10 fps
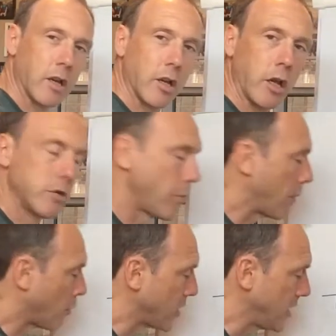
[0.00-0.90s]
I can go into a
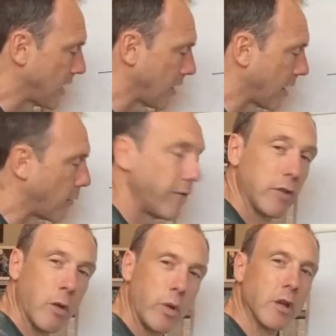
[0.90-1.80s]
bit more detail now, even
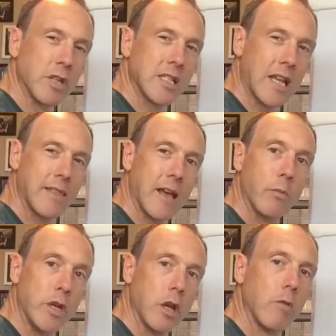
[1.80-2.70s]
though we understand that and
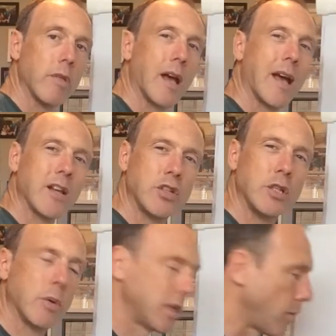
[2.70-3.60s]
we know that, actually,
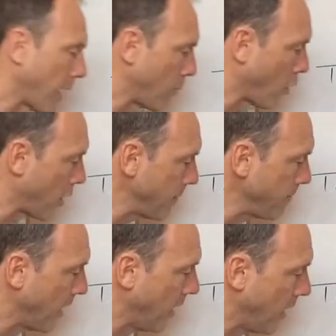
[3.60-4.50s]
to explain why.
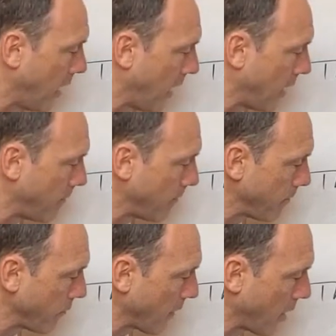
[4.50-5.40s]

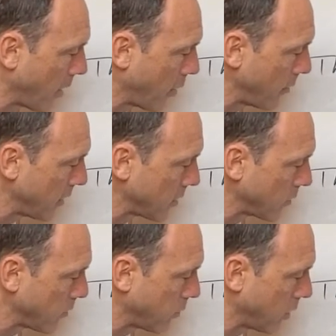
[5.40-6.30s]
I hope this
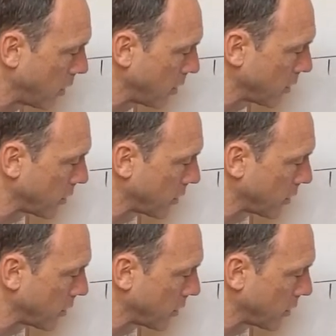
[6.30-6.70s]
works.